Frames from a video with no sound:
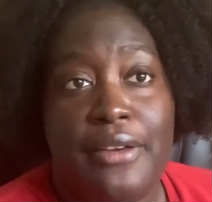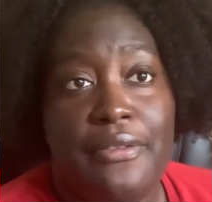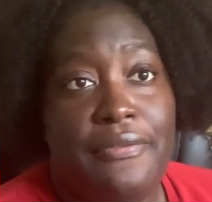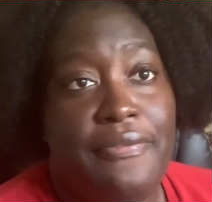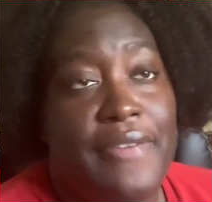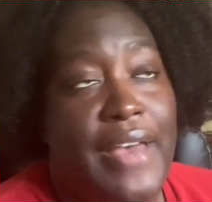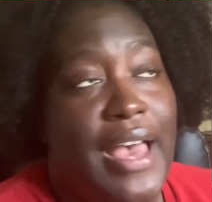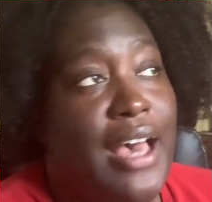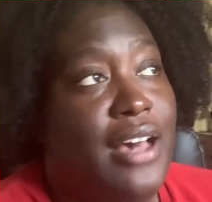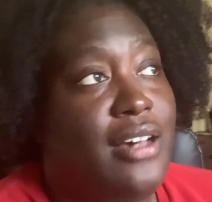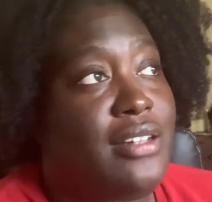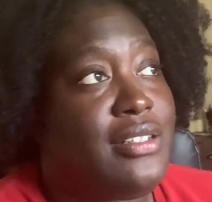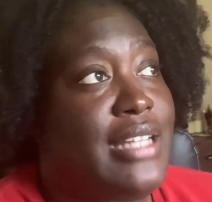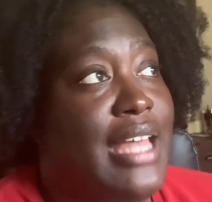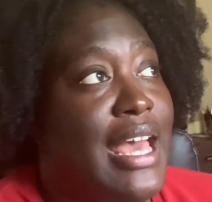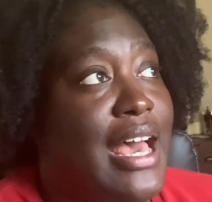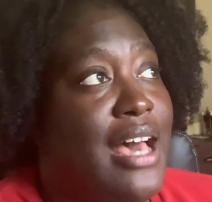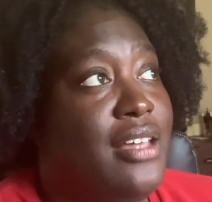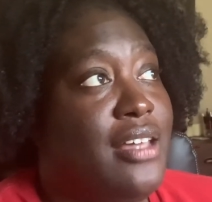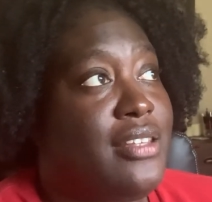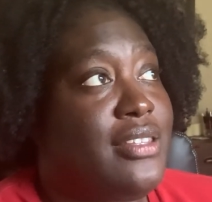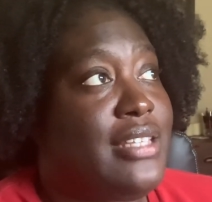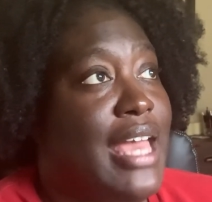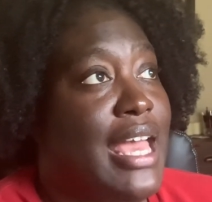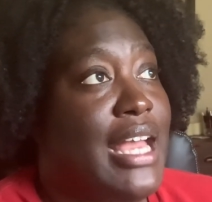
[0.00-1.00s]

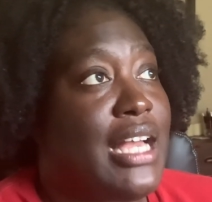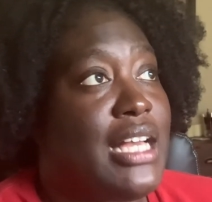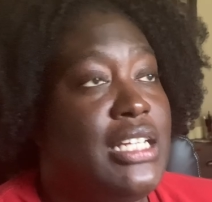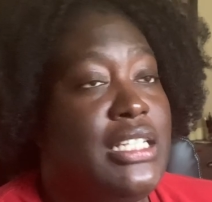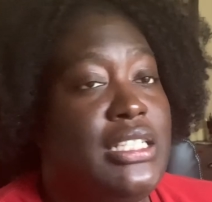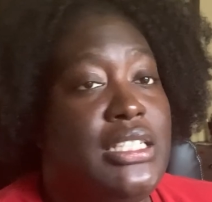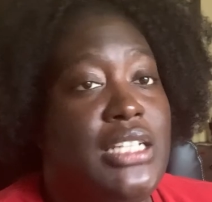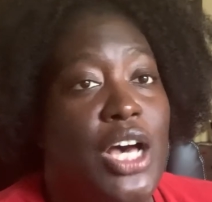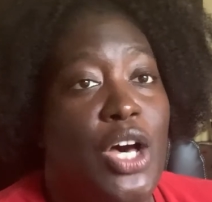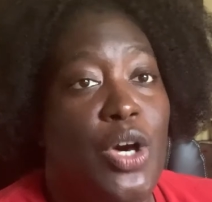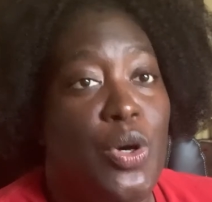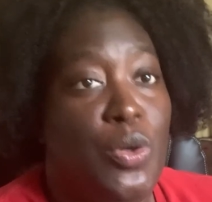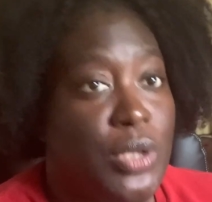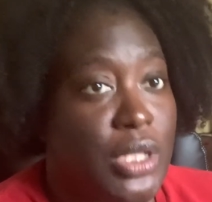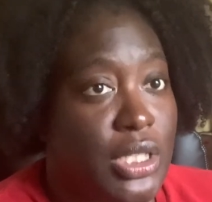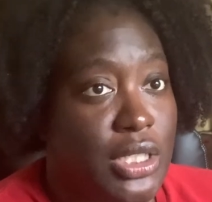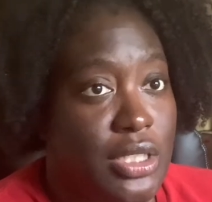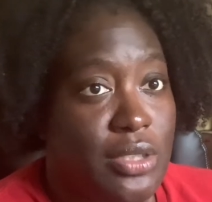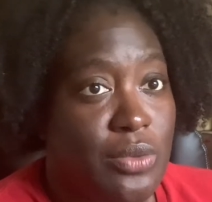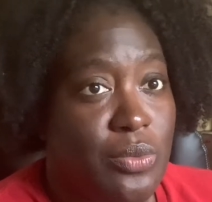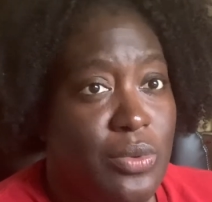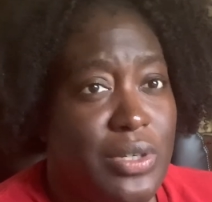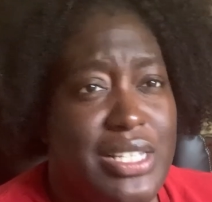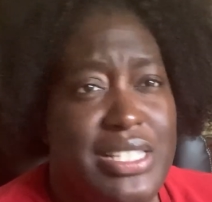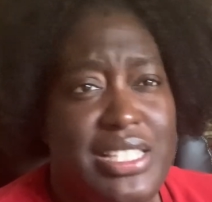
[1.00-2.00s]
out that Condola
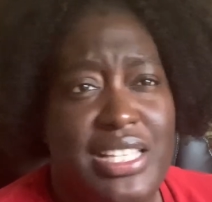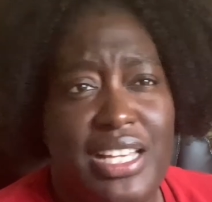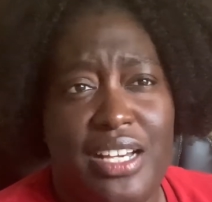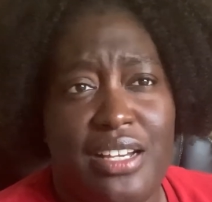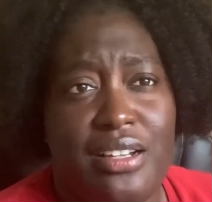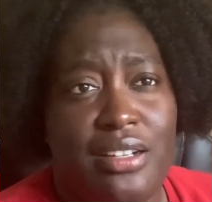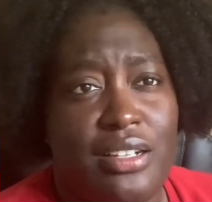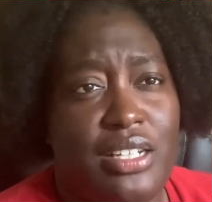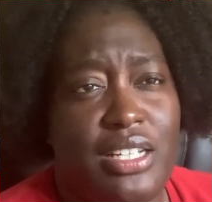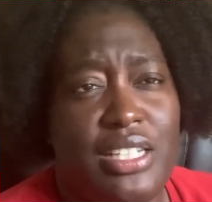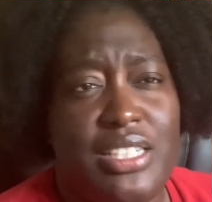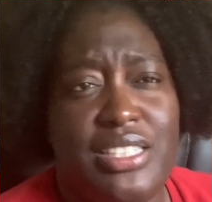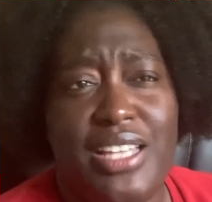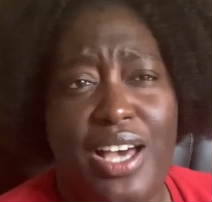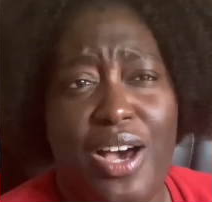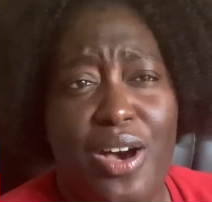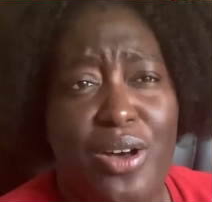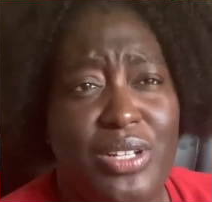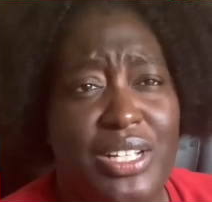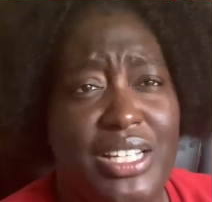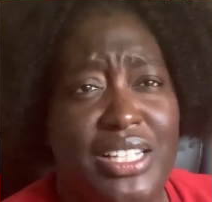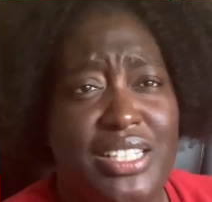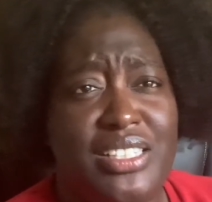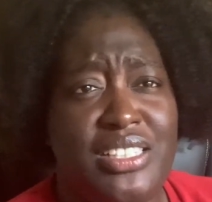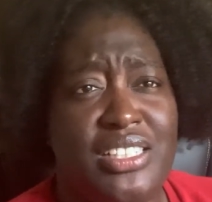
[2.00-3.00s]
was her.
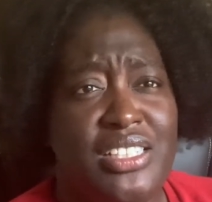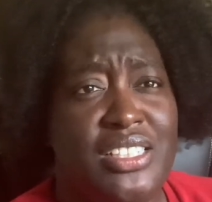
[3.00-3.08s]
Condoleezza.